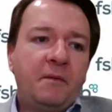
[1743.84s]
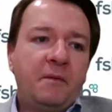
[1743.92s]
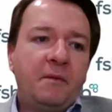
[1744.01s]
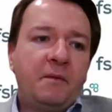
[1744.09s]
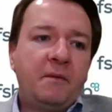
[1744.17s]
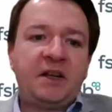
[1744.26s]
The
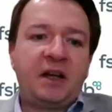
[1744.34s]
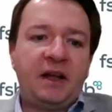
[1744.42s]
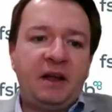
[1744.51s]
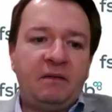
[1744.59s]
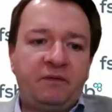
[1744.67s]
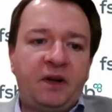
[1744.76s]
leader
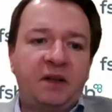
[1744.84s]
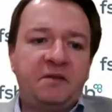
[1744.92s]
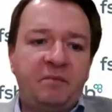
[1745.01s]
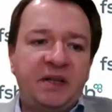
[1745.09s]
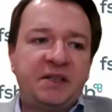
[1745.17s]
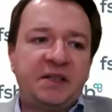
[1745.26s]
in front
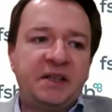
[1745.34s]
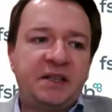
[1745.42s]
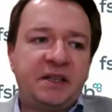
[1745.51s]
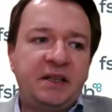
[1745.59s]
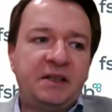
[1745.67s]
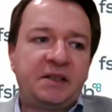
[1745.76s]
of
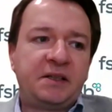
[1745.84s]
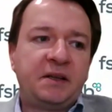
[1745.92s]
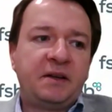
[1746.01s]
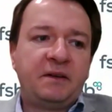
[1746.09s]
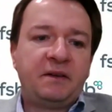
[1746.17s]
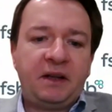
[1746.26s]
businesses
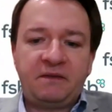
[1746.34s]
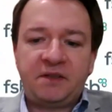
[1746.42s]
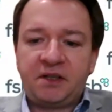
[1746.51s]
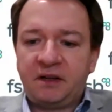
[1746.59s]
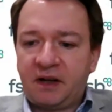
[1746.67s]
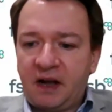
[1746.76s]

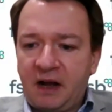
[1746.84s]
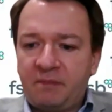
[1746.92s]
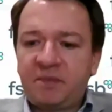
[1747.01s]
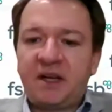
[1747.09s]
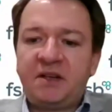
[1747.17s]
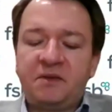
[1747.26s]
gives an
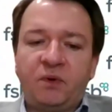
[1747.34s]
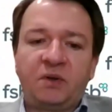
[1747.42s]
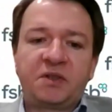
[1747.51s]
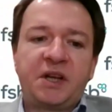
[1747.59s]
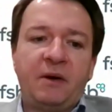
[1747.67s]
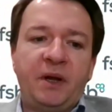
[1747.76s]
update of
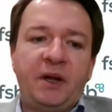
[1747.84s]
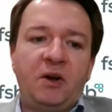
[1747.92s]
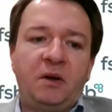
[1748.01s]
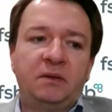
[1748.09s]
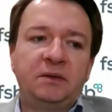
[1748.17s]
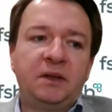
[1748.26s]
what's going
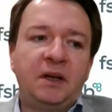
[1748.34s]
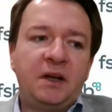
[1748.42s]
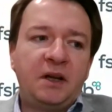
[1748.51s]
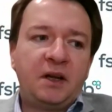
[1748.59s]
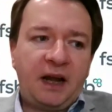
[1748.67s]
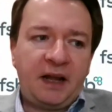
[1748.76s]
on,
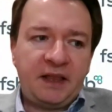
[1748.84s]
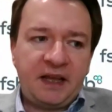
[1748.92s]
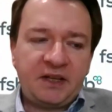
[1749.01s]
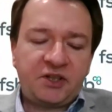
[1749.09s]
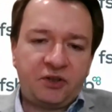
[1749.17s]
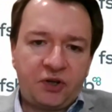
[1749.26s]
and
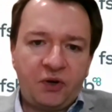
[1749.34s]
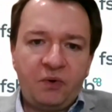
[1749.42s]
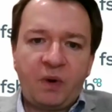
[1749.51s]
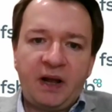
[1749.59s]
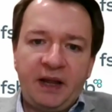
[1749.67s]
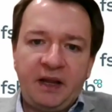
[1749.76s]
there's the
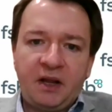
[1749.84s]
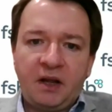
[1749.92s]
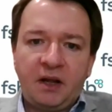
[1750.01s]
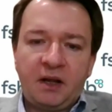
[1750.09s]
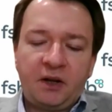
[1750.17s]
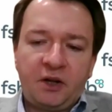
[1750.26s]
two-way
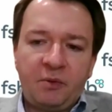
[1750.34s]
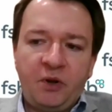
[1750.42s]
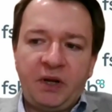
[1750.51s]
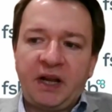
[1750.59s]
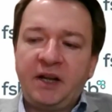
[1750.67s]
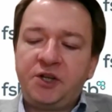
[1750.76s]

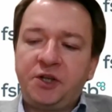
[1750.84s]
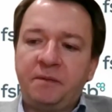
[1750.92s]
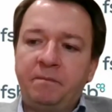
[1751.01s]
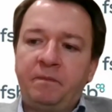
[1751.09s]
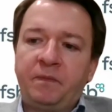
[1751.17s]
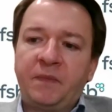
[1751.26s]

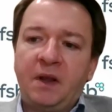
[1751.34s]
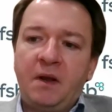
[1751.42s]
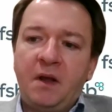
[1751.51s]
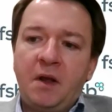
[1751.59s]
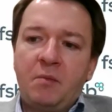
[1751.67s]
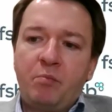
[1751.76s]
communication.
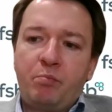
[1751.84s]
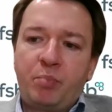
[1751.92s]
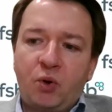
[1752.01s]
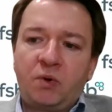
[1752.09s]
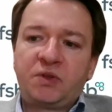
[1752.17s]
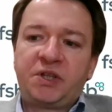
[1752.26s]

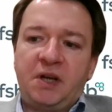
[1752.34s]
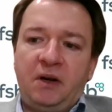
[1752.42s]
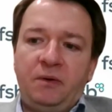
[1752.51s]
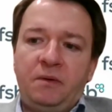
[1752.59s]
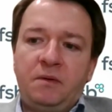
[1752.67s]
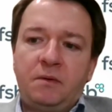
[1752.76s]
But
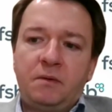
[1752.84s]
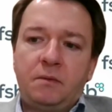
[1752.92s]
also,